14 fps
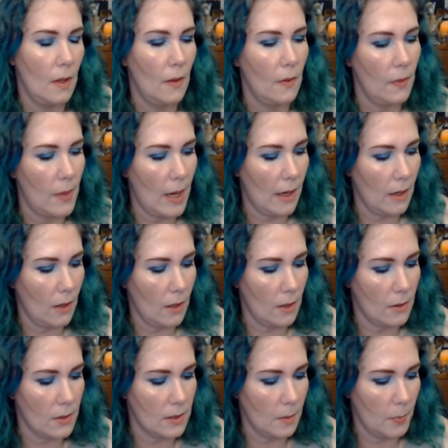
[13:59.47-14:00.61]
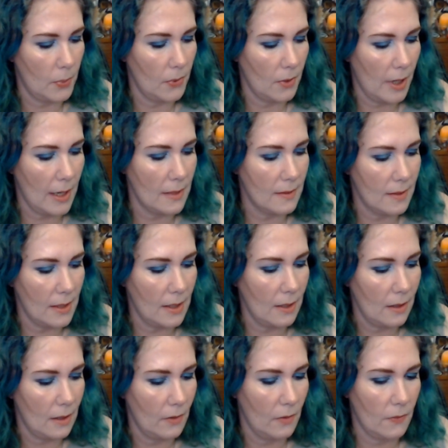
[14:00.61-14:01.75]
that are surprising
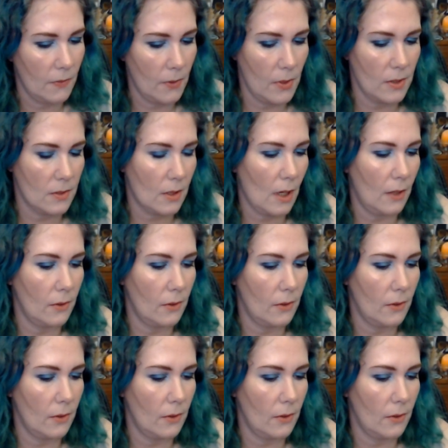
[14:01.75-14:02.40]
for this color